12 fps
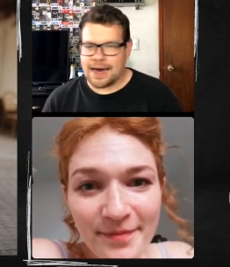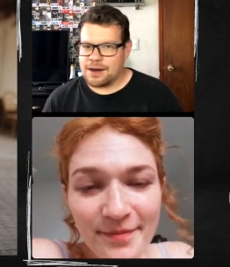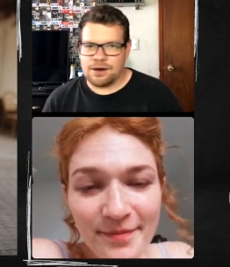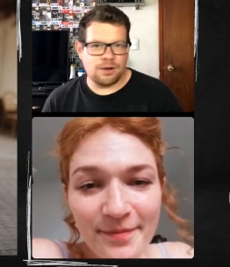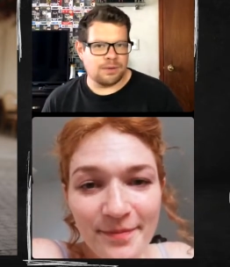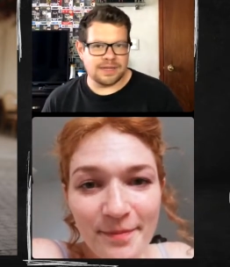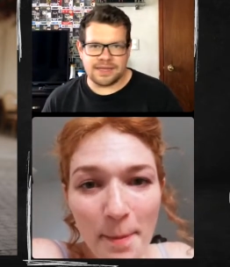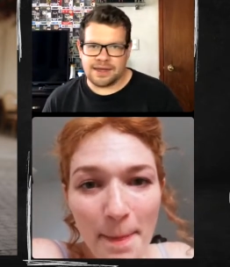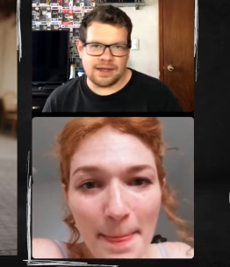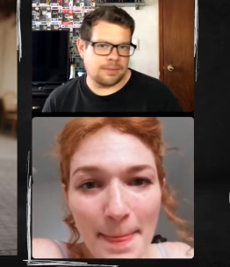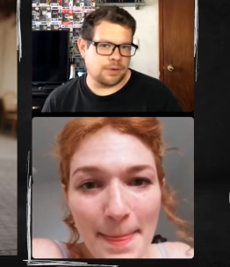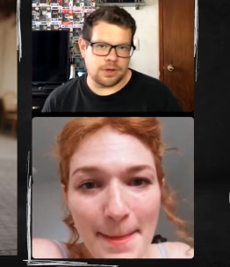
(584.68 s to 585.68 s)
Speaker 1: I don't know what the
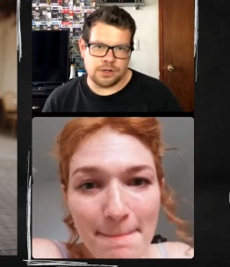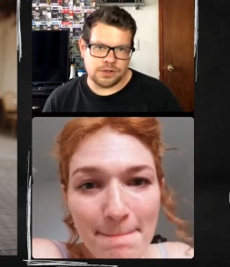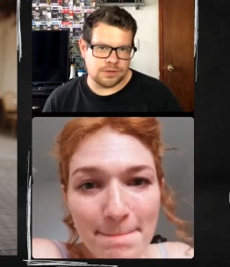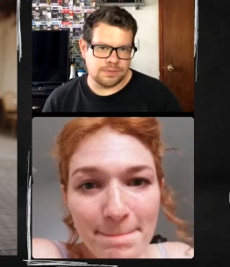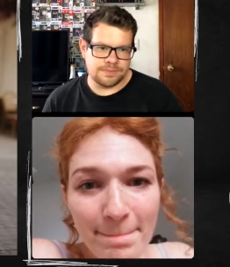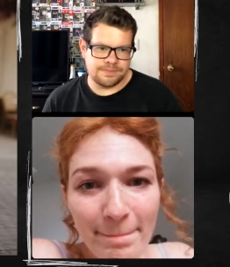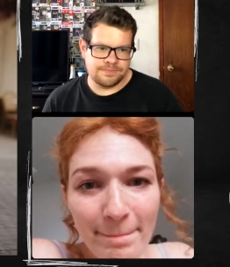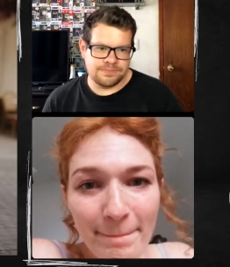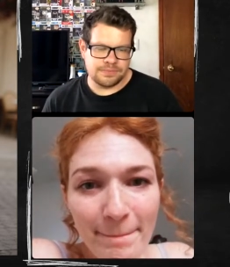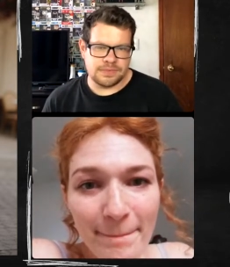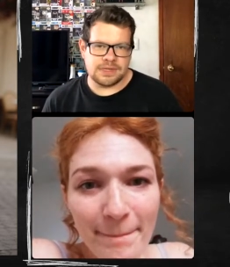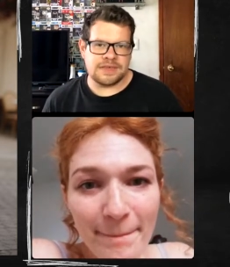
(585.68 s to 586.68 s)
hell I'm going to do.
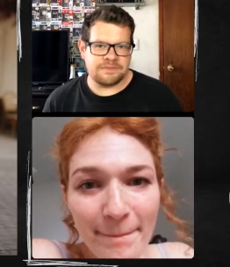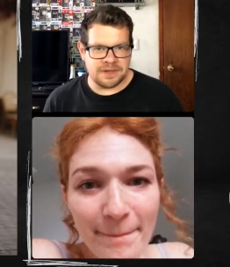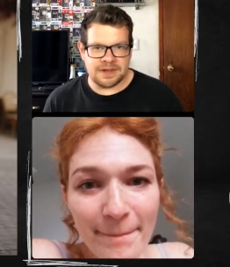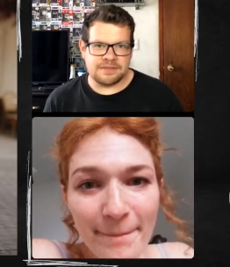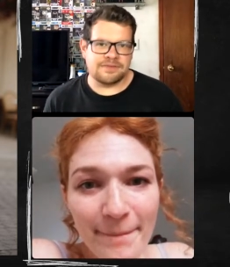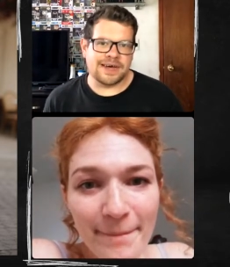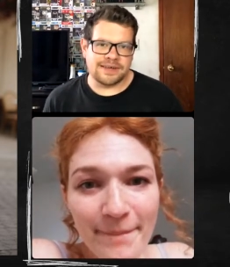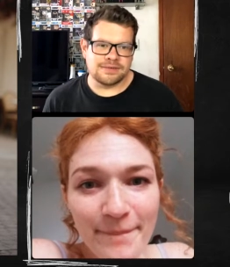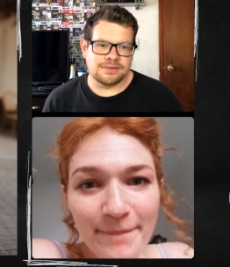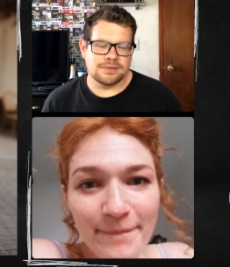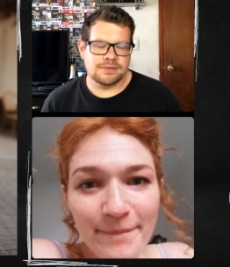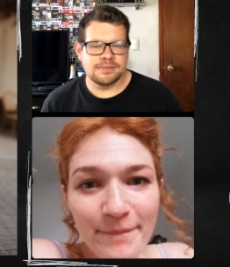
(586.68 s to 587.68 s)
Give me an advice.
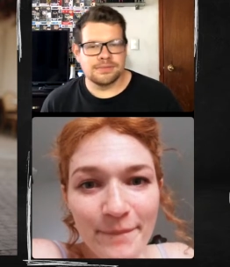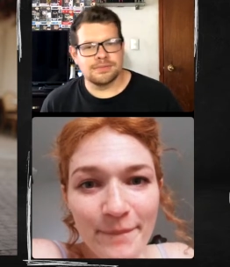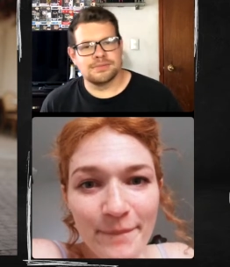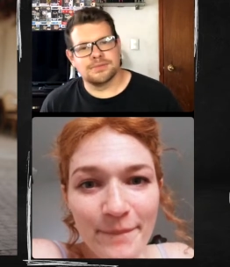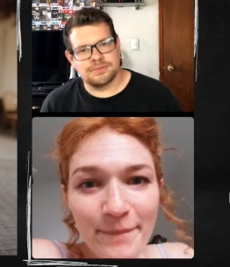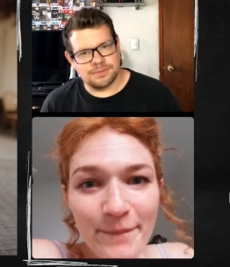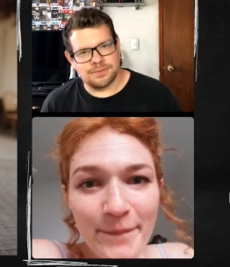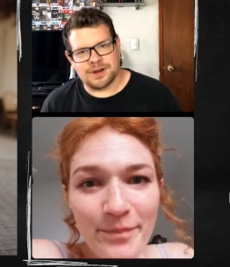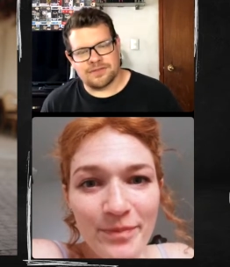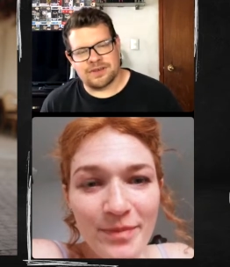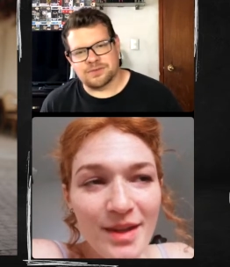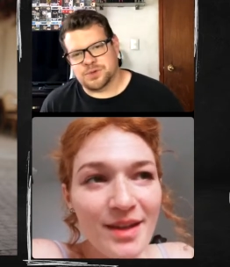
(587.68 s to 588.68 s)

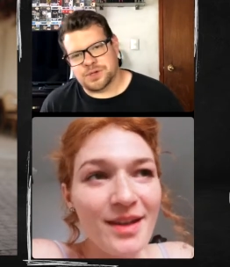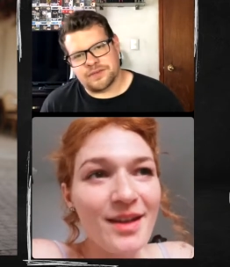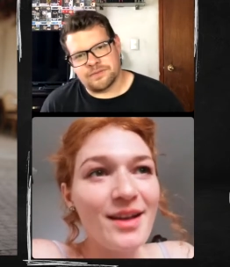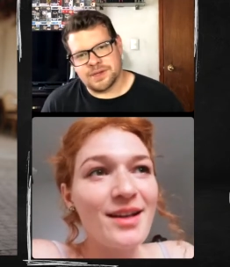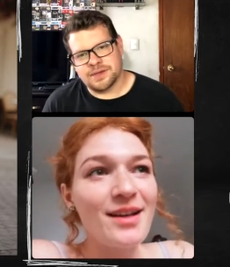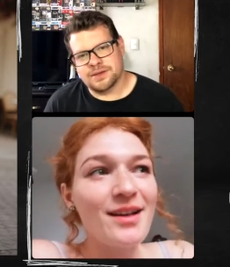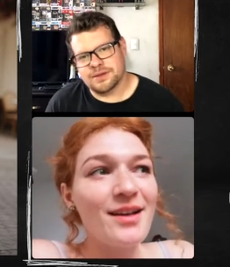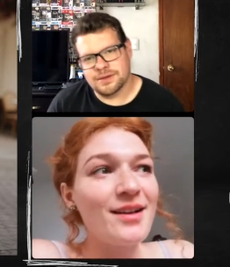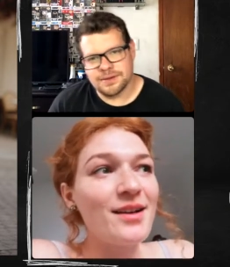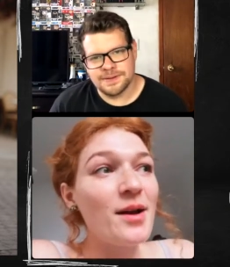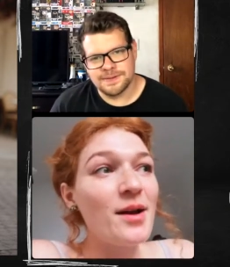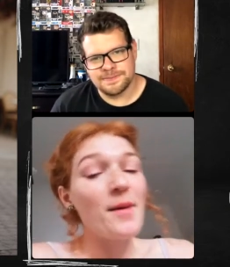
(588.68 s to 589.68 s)
What advice do you
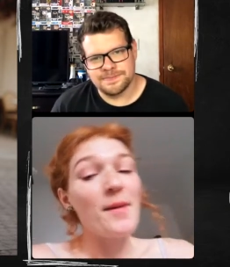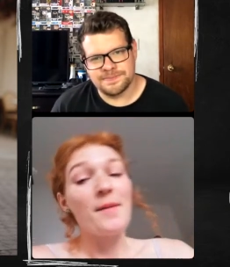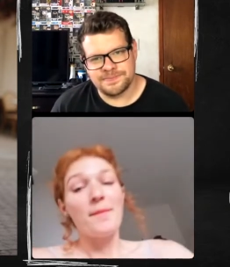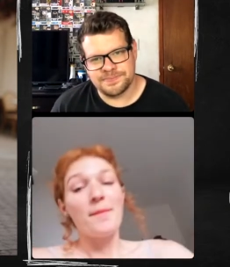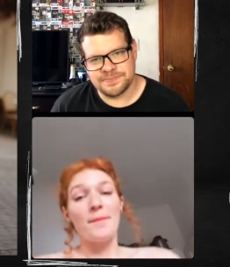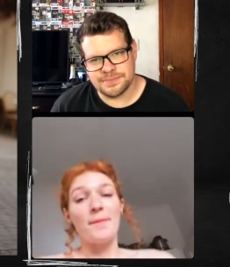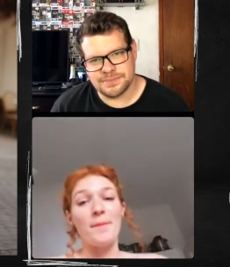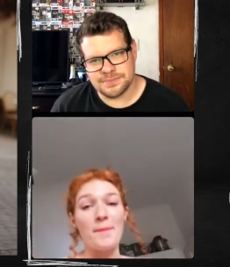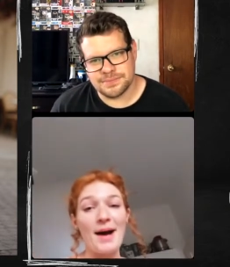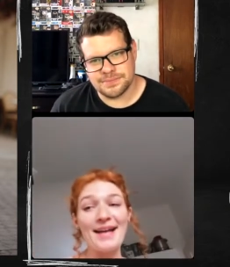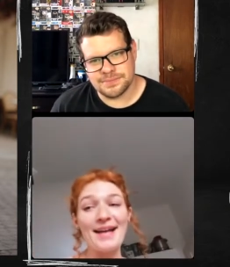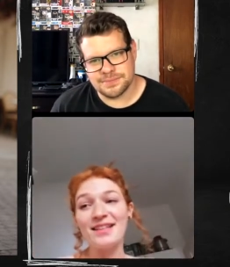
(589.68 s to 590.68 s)

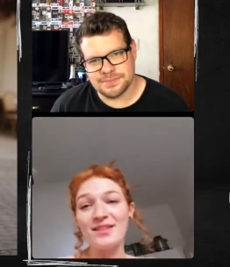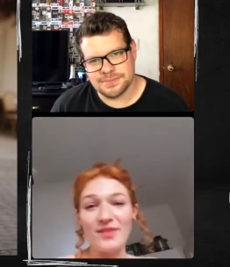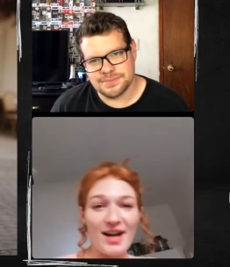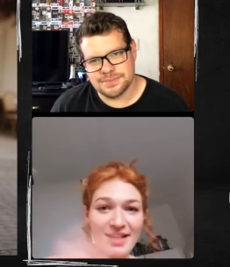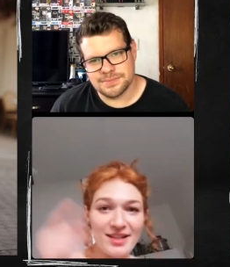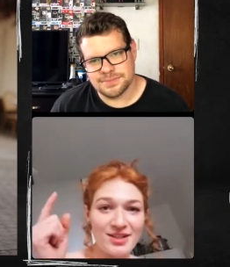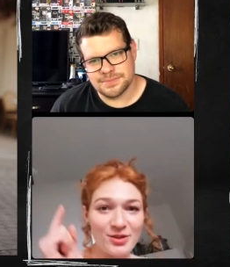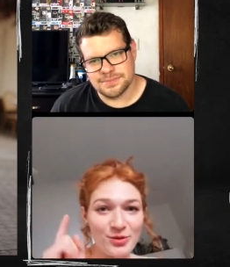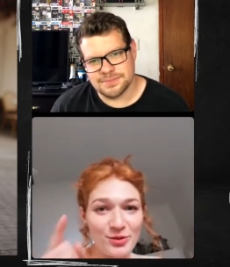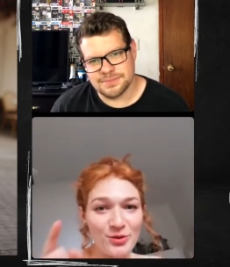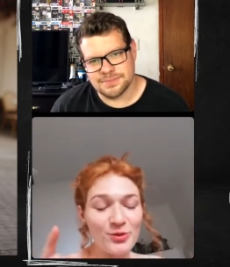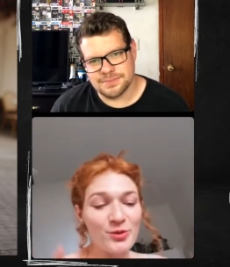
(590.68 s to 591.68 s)
Speaker 2: give me? My
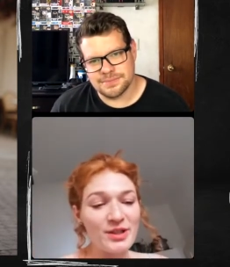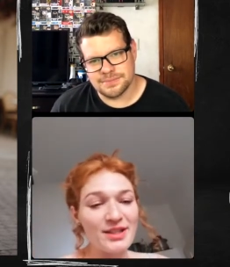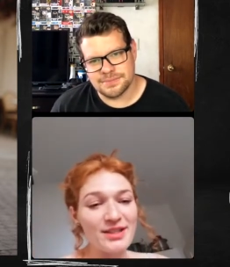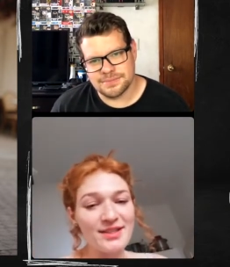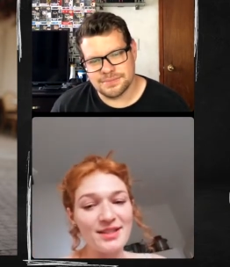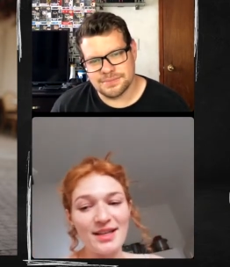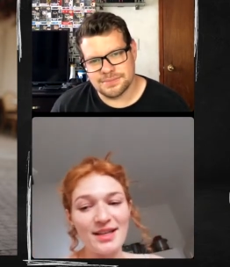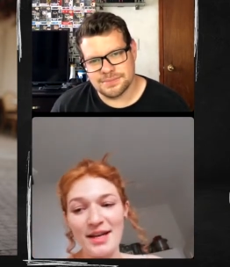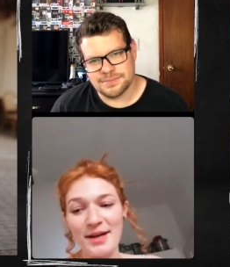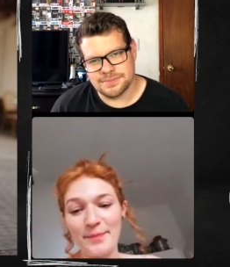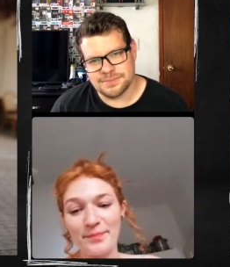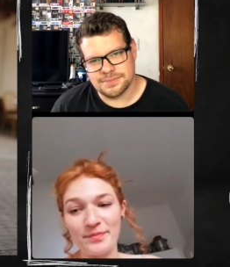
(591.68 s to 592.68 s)
advice to you is
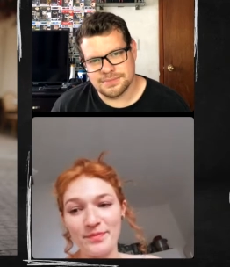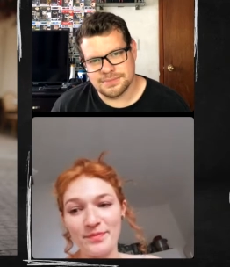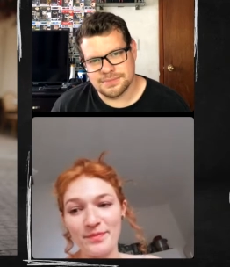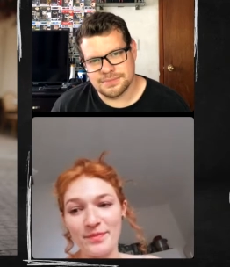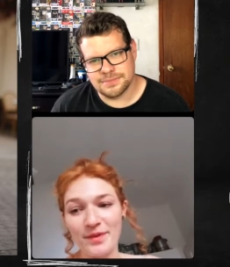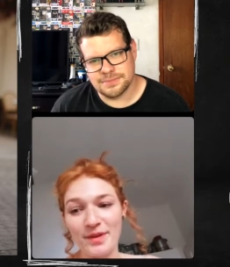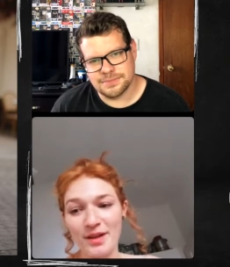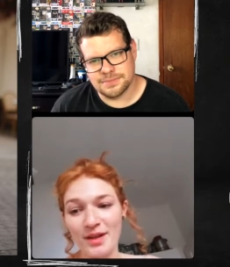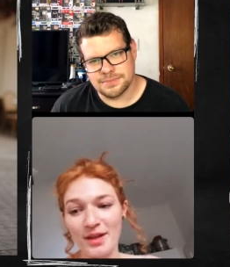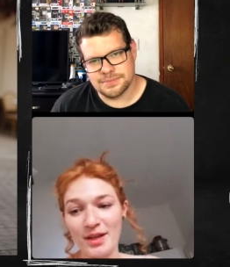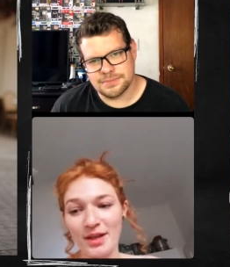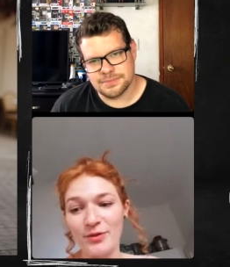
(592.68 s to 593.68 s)
um,
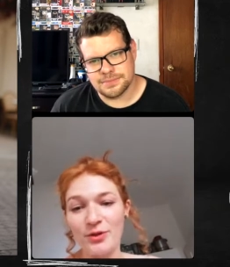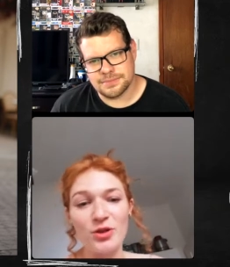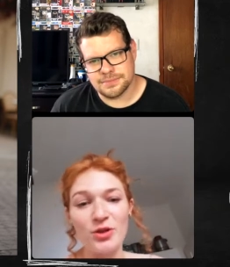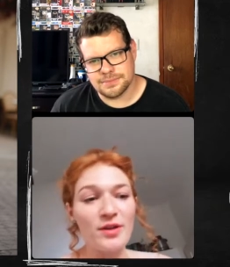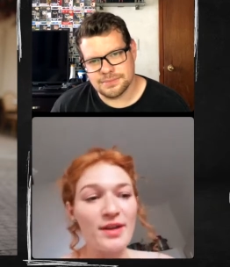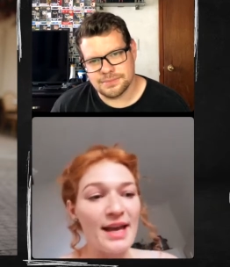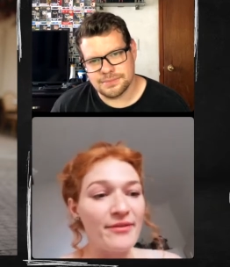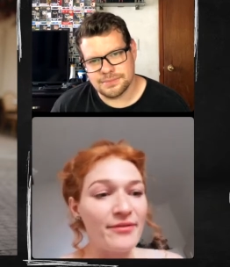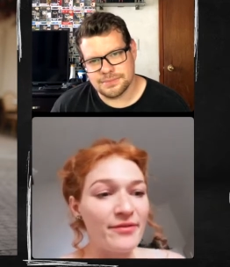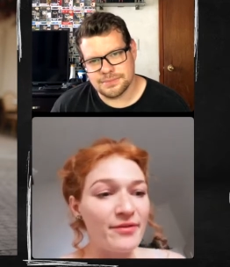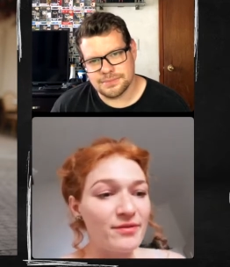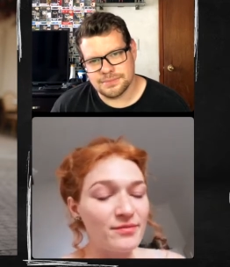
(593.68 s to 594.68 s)
if you don't
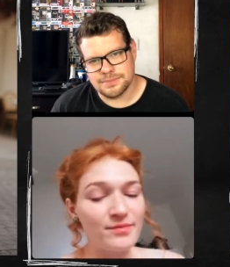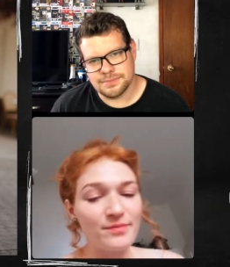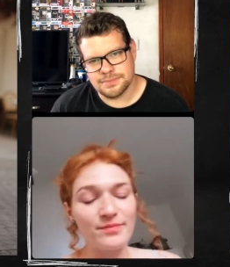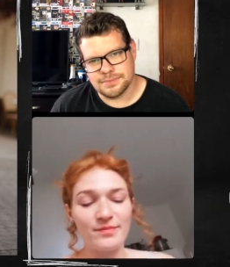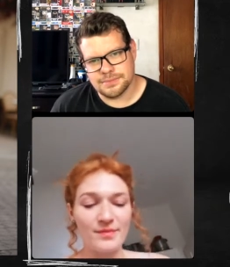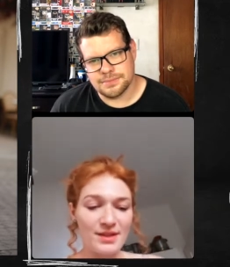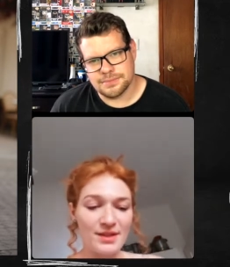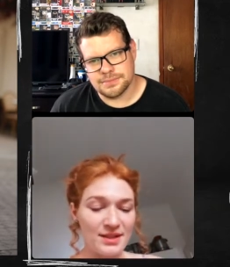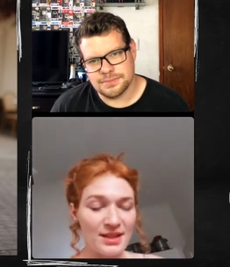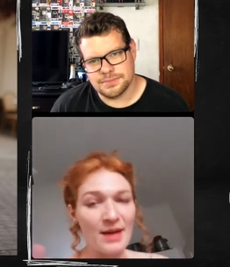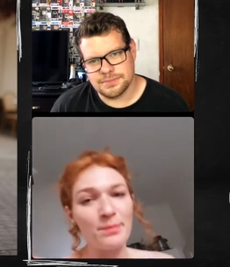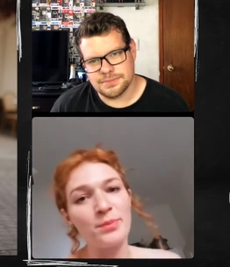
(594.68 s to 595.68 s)
have,
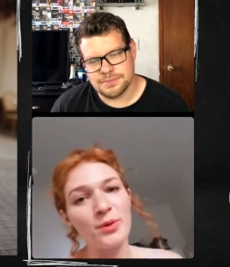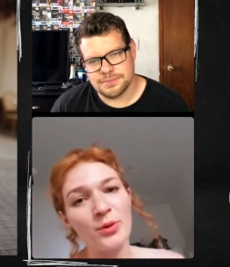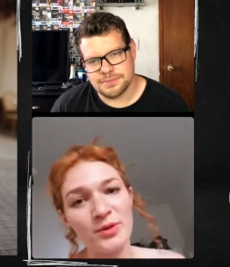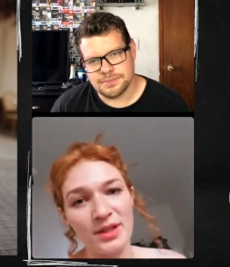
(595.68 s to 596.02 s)
start